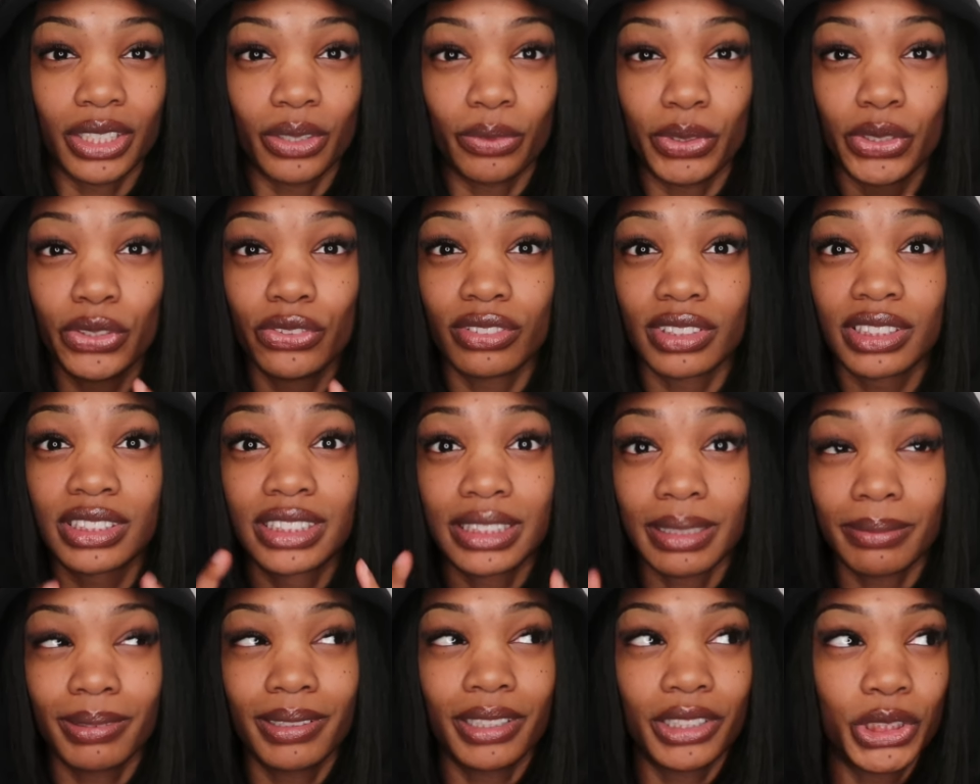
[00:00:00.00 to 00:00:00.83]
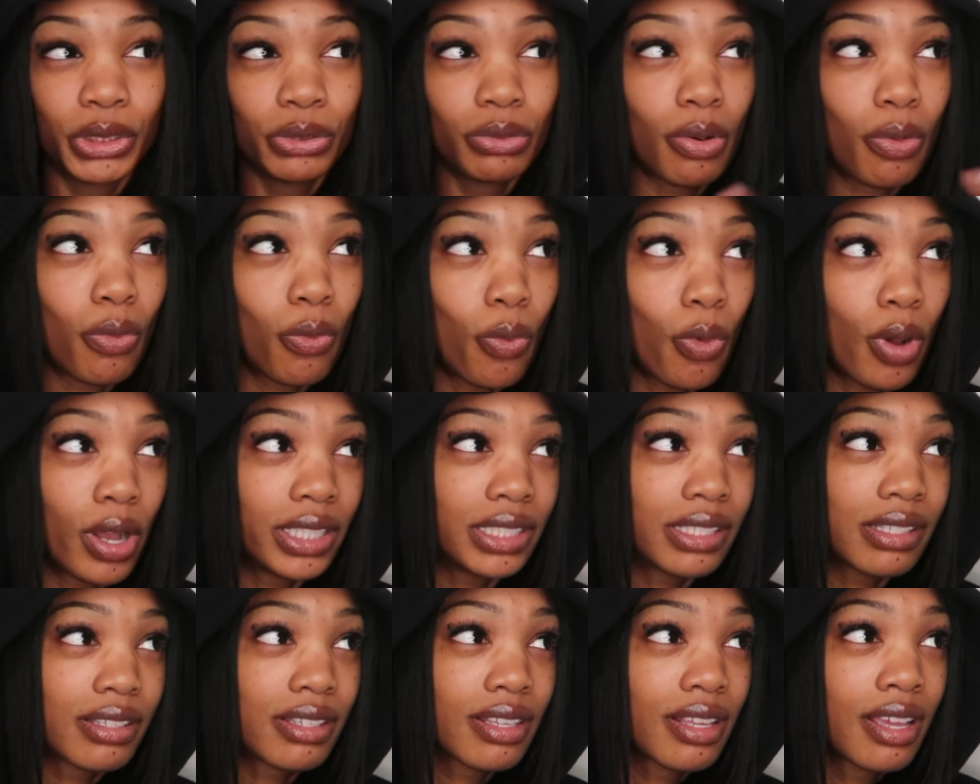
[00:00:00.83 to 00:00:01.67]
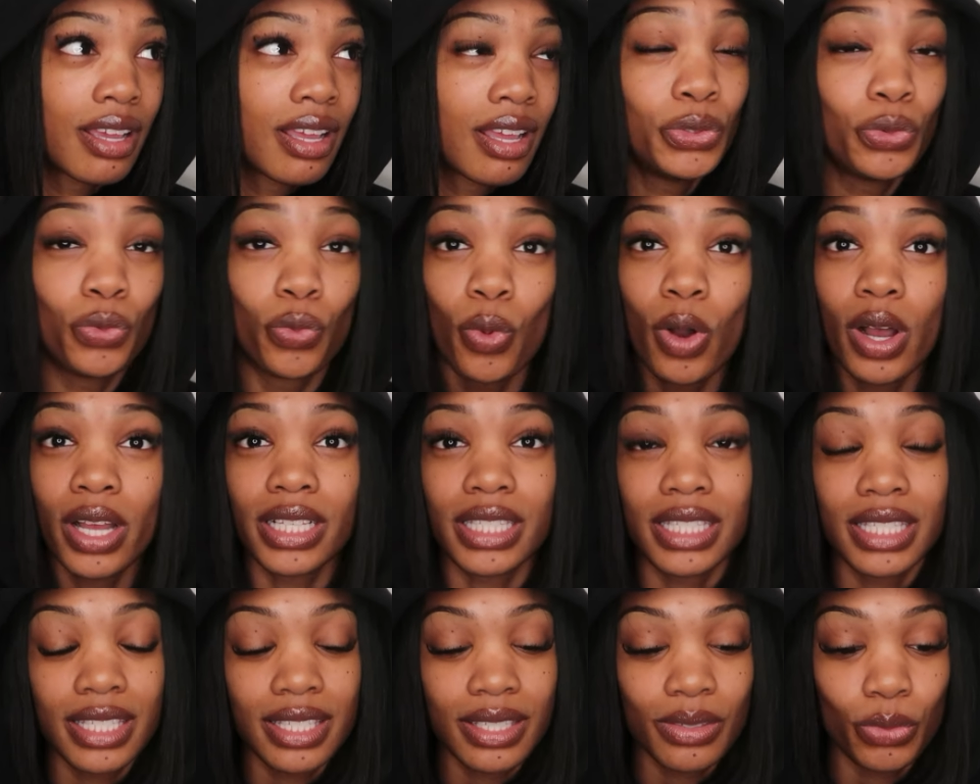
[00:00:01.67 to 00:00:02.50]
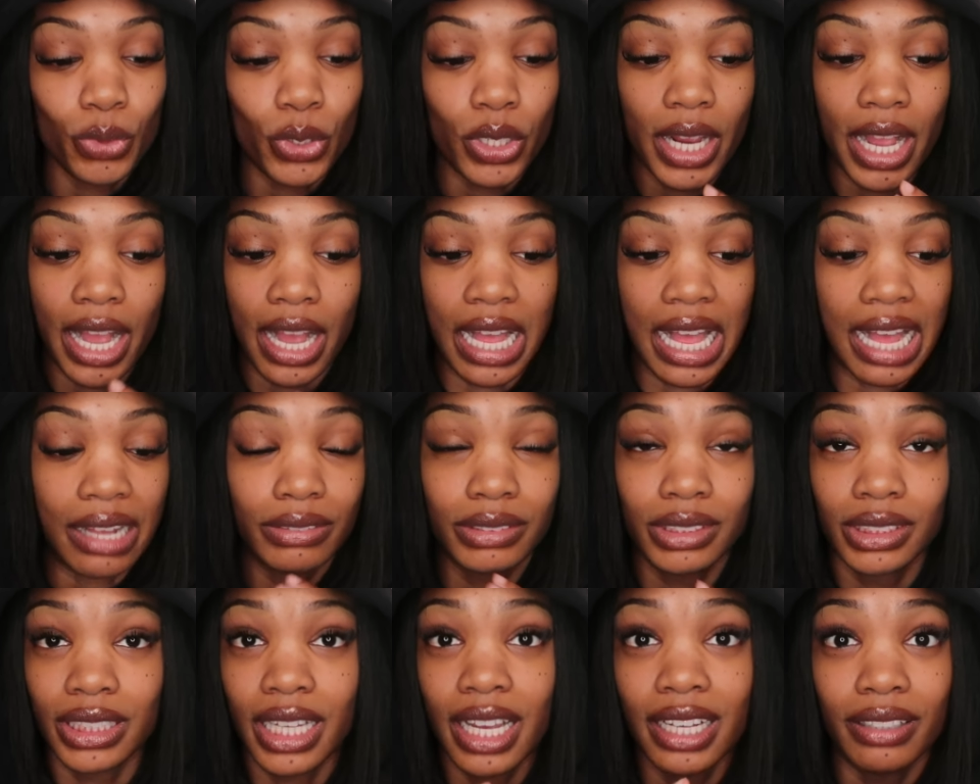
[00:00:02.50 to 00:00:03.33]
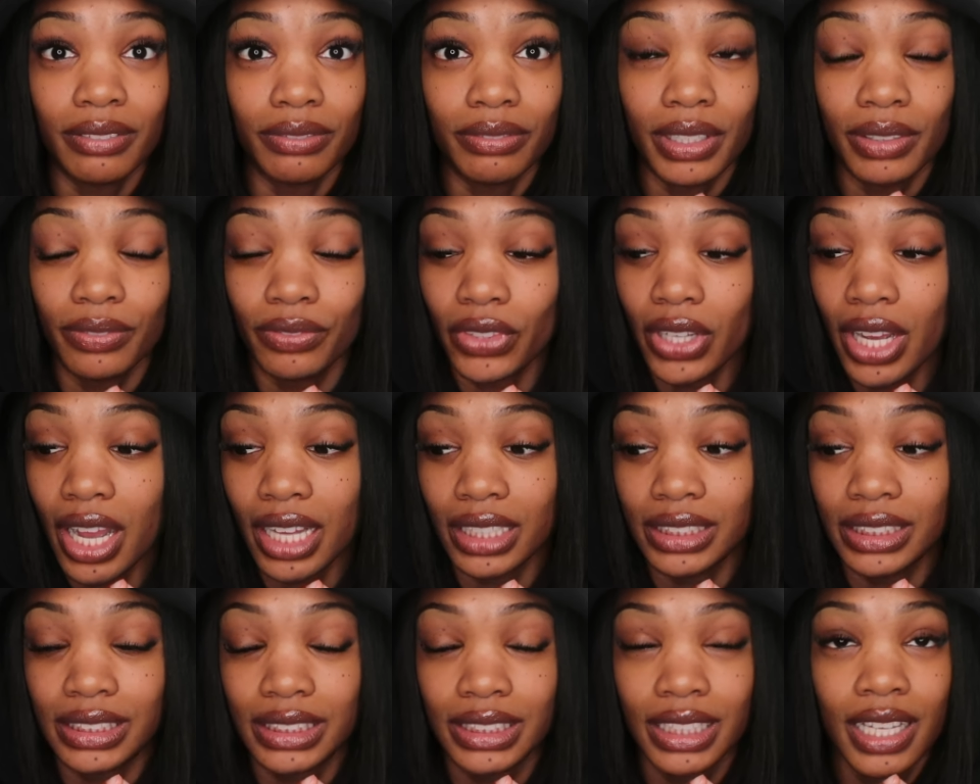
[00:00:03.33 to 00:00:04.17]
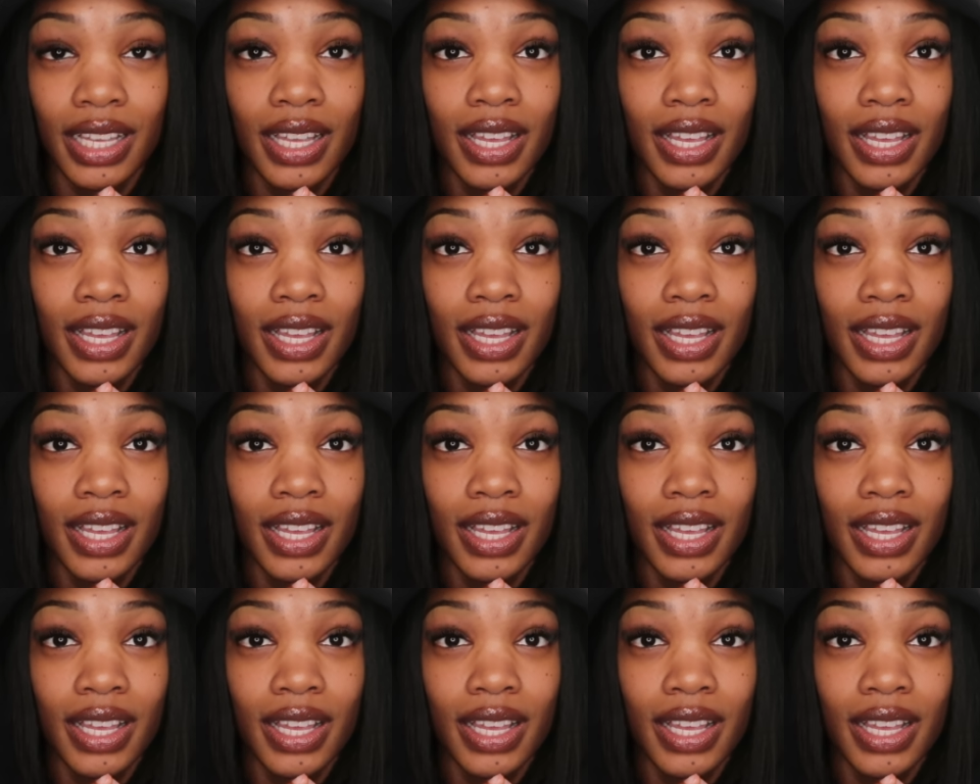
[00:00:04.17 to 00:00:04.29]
when you accepted that you were once you once were outside of, of God's